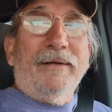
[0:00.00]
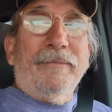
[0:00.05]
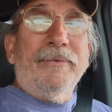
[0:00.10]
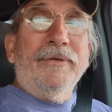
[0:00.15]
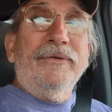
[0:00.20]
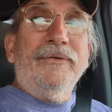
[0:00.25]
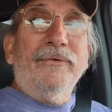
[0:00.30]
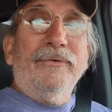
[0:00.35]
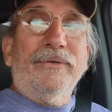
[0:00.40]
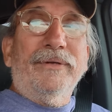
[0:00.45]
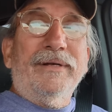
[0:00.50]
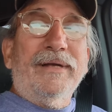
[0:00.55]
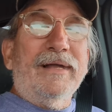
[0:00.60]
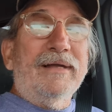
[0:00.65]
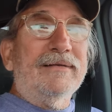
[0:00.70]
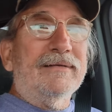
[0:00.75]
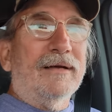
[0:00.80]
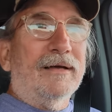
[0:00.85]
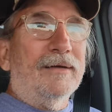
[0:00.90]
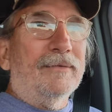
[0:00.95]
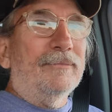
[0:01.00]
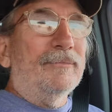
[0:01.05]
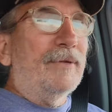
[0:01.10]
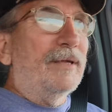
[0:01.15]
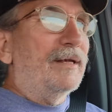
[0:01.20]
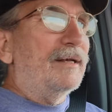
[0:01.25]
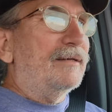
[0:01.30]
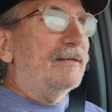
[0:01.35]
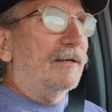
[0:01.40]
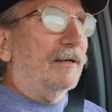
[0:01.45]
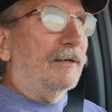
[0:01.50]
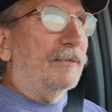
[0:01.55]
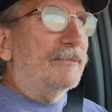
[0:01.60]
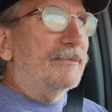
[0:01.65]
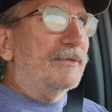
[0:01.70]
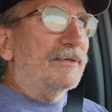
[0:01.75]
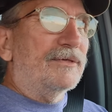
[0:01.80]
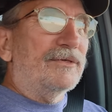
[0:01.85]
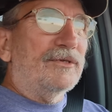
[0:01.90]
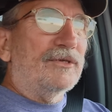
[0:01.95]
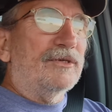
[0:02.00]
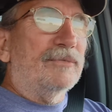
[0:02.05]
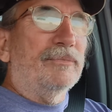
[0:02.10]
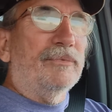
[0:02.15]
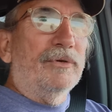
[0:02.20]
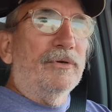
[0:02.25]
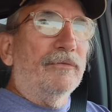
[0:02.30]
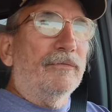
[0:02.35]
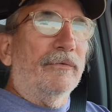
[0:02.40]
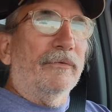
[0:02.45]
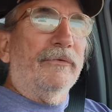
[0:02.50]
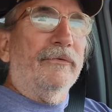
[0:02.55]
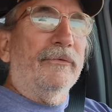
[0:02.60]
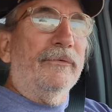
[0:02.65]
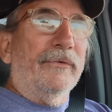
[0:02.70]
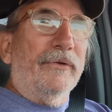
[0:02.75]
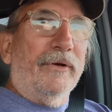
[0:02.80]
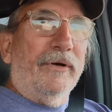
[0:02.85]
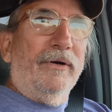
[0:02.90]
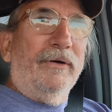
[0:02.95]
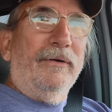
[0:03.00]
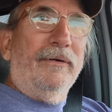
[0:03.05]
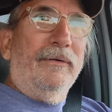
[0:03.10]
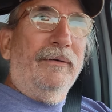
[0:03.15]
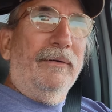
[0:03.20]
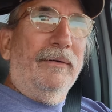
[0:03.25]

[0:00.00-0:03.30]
I've been through in the daytime many times and it's just beautiful through there.